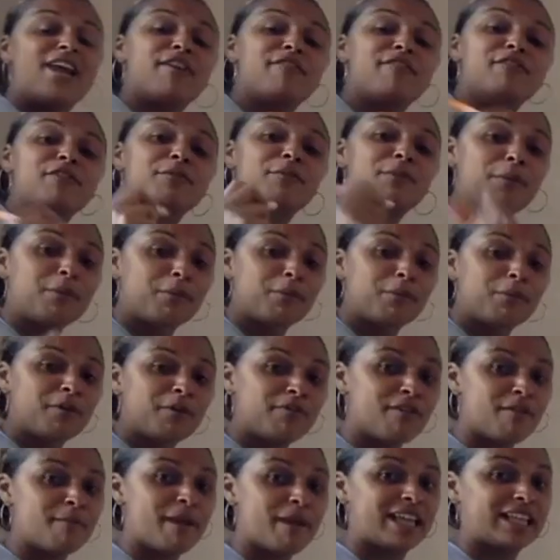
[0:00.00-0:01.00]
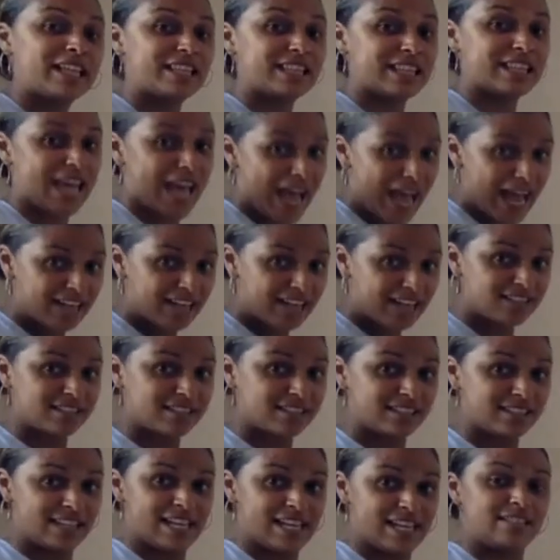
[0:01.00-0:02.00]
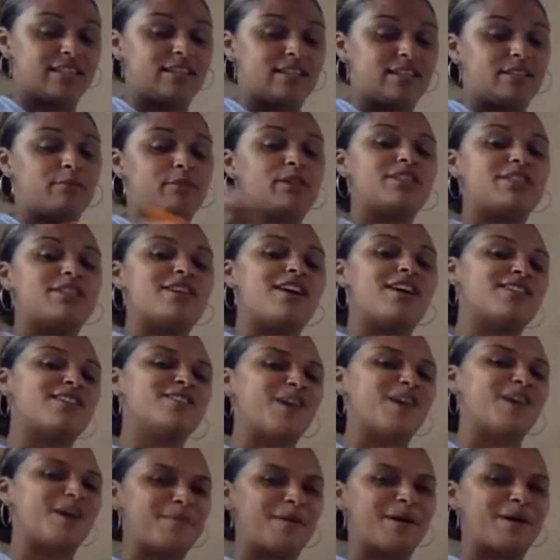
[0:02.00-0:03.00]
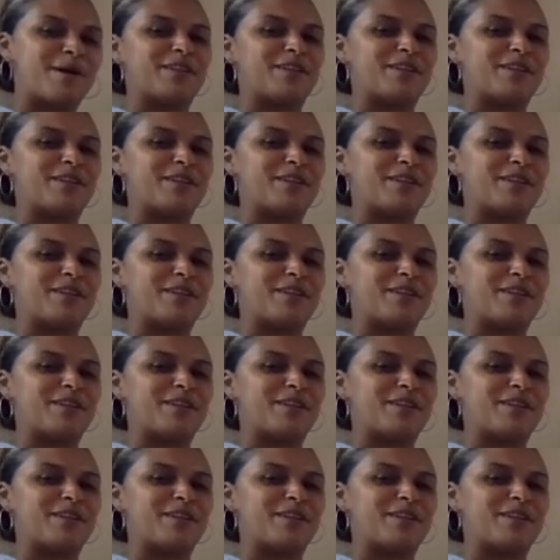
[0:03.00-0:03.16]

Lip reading: if you remember from my last lesson, we talked a lot about